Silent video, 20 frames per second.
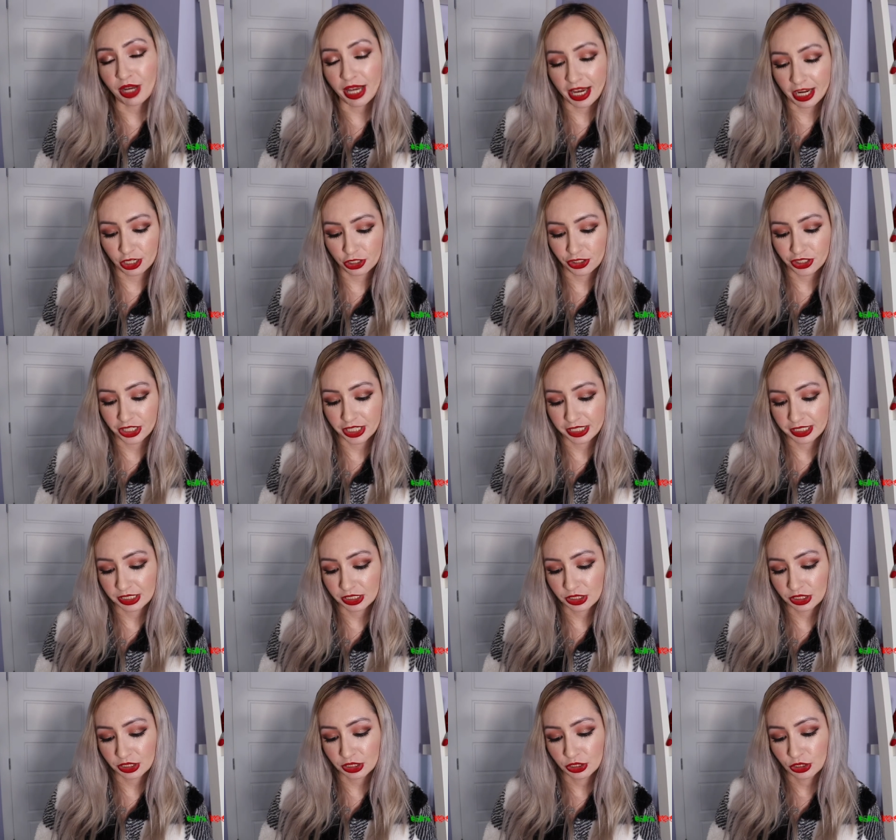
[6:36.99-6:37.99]

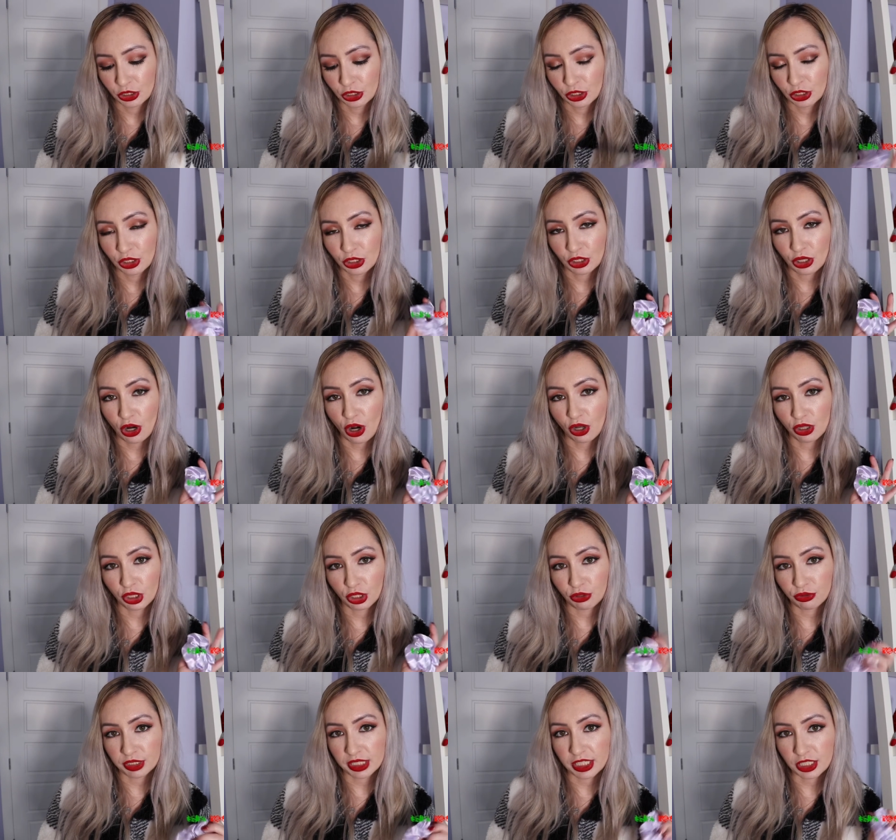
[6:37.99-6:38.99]
occasions on
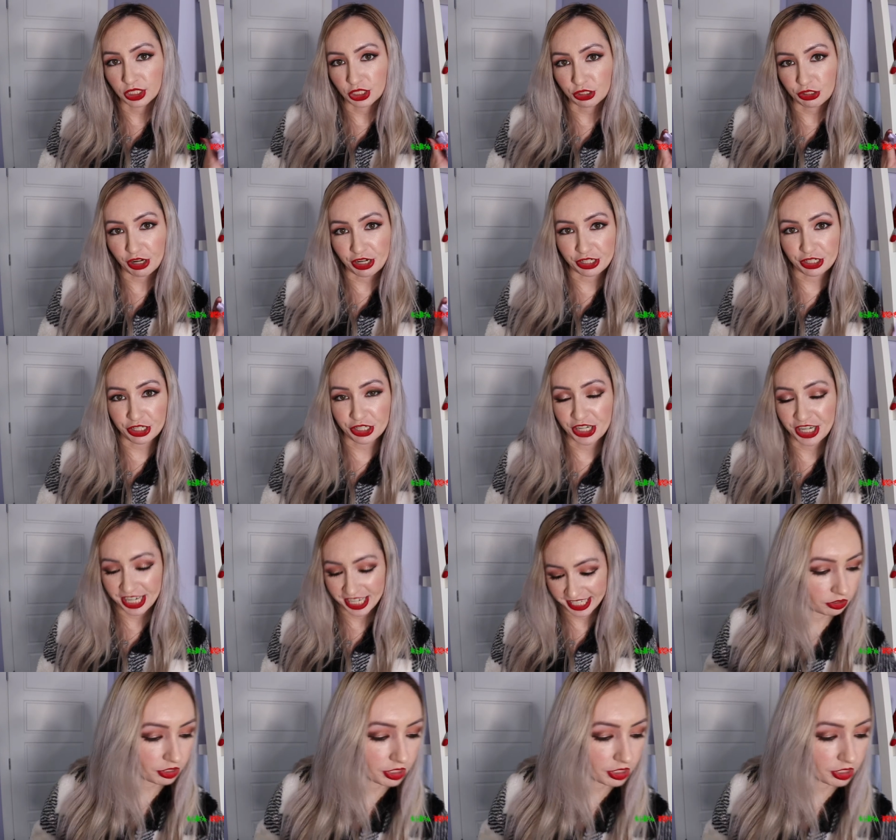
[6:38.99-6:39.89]
losing a scrunchie.